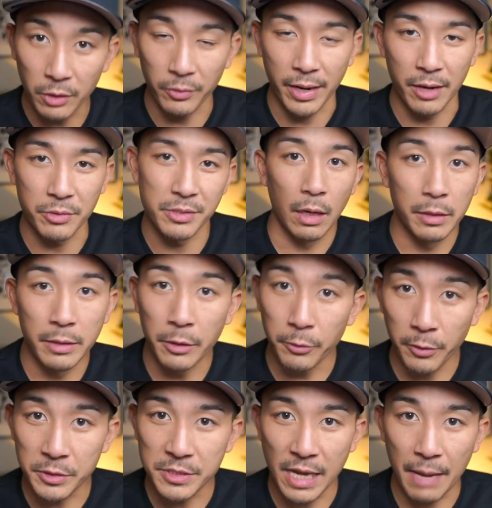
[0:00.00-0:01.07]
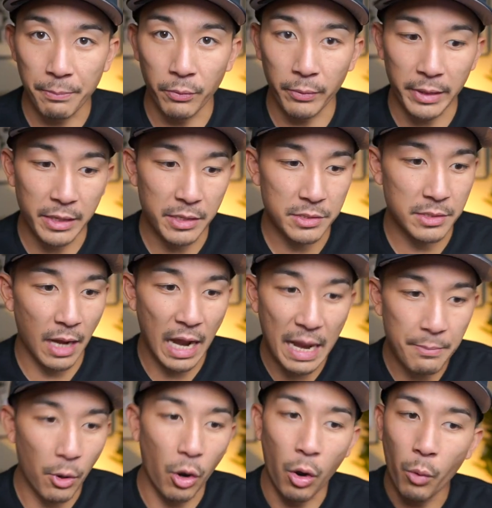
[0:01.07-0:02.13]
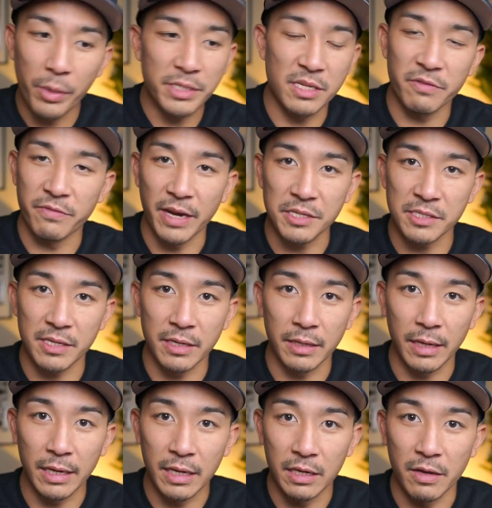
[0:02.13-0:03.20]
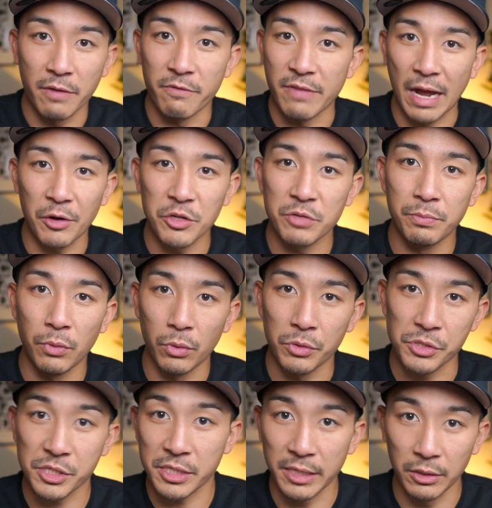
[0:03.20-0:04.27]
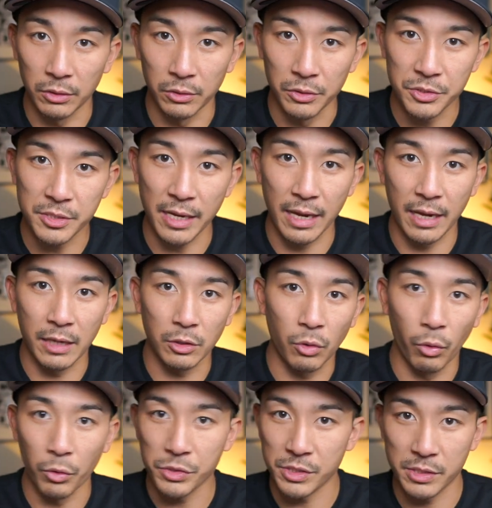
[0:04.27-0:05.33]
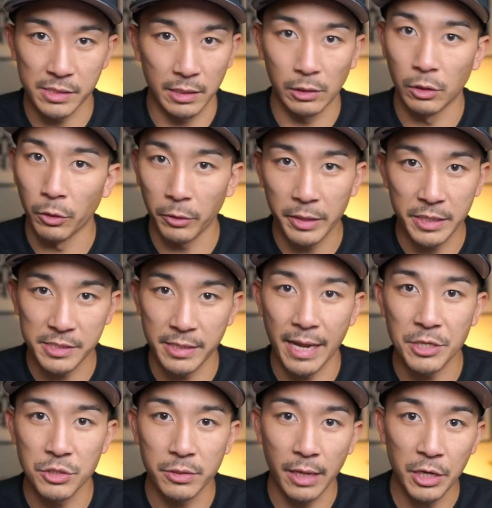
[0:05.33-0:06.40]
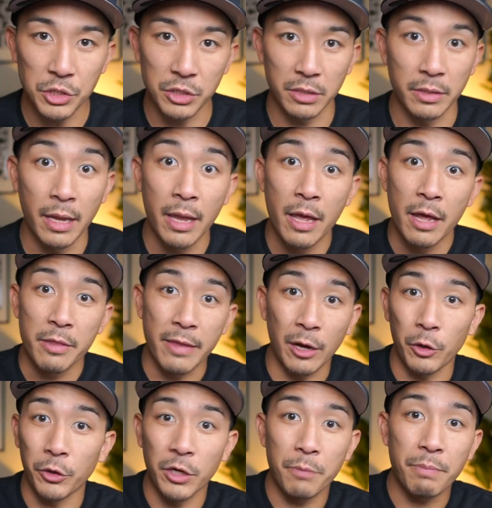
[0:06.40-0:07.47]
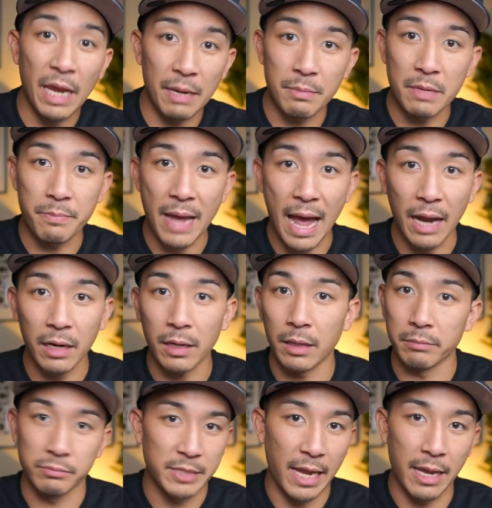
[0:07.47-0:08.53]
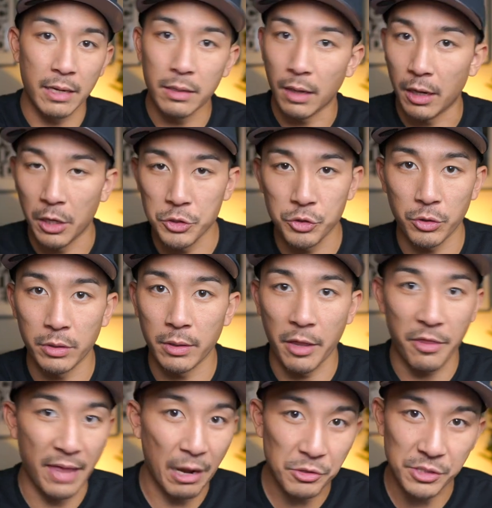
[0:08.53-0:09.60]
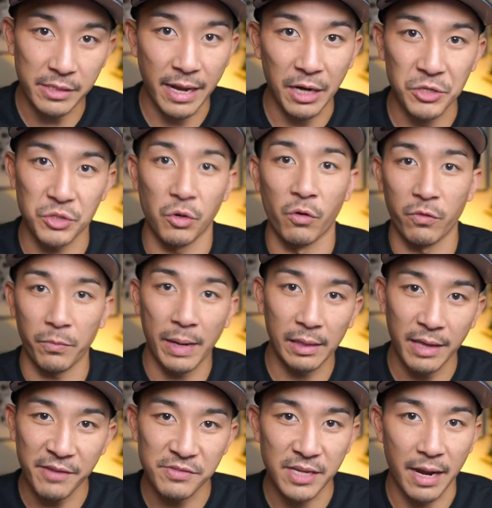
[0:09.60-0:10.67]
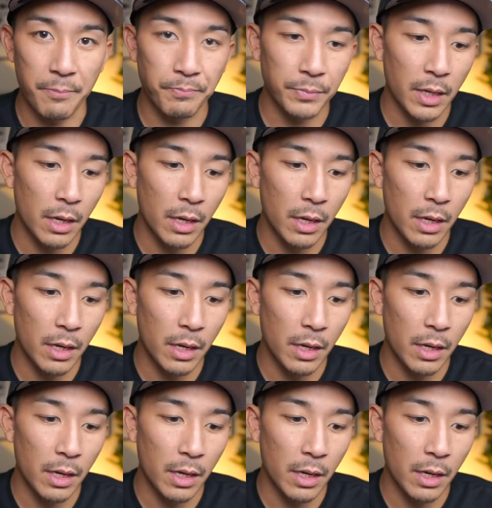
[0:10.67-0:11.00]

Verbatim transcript: around. Another example is I'm always investing in valuable skills and courses and learnings and education that are gonna pay me back ten, a hundred, a thousand X over my lifetime.